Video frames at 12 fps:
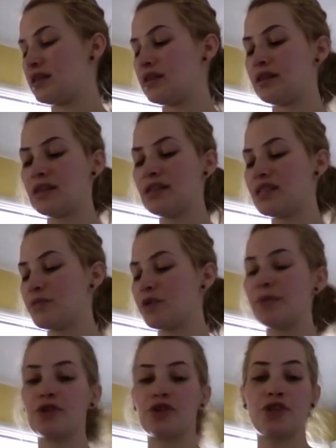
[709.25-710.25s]
This is pretty
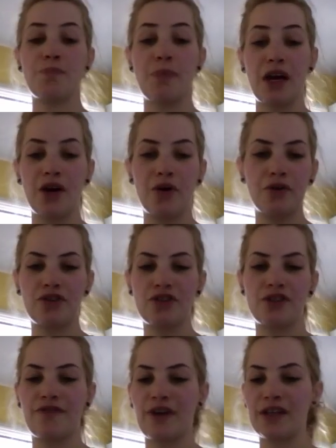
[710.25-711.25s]
much just mayo. It's
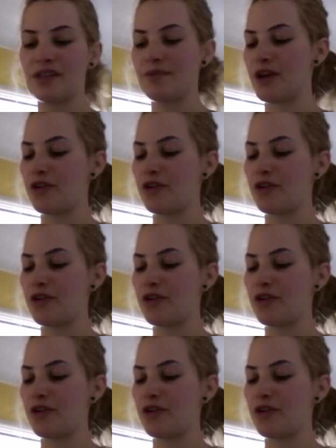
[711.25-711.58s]
just fancy mayo.